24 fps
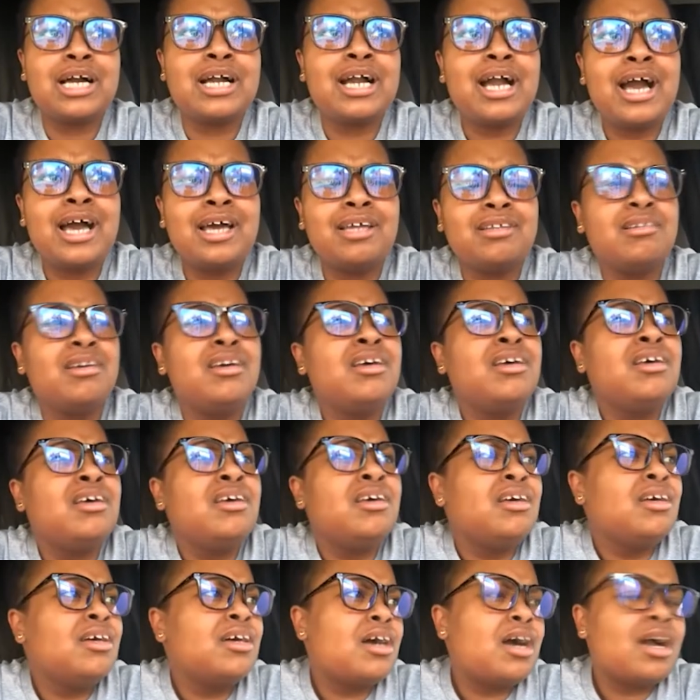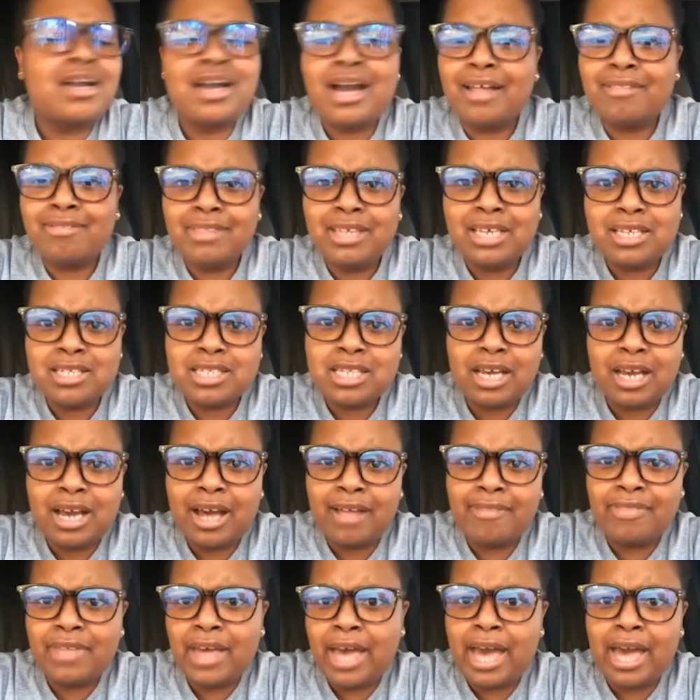I got I got this, I got
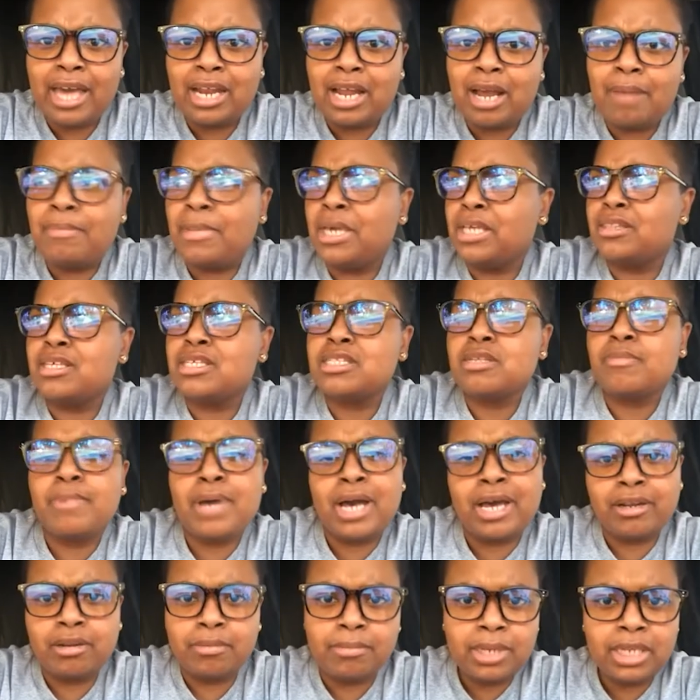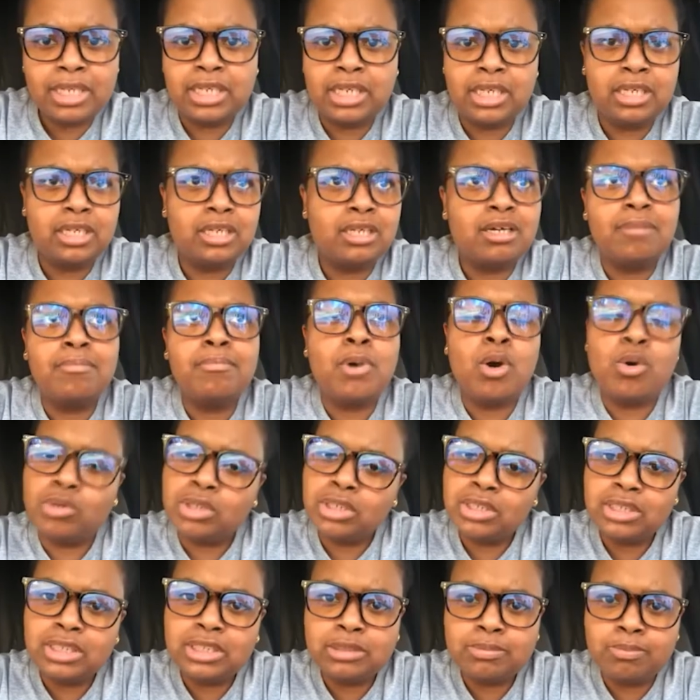that, I make this amount of money, I'm boning
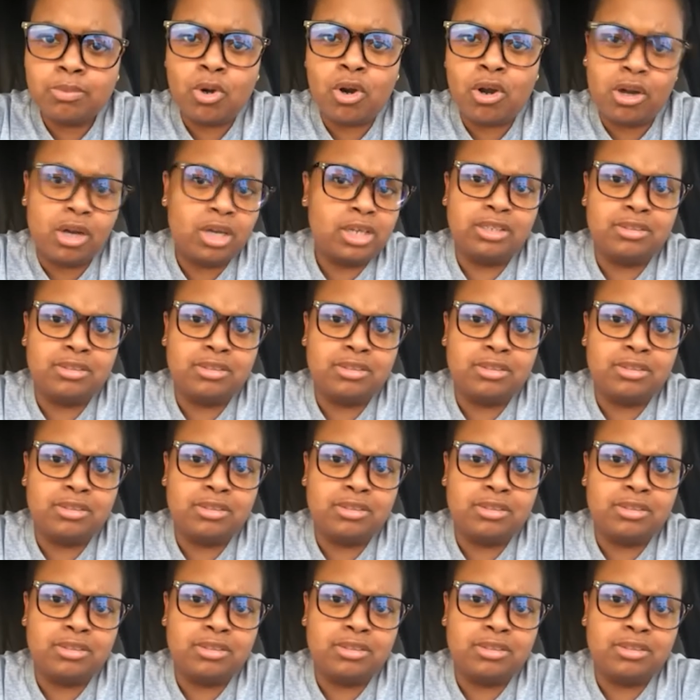this broad.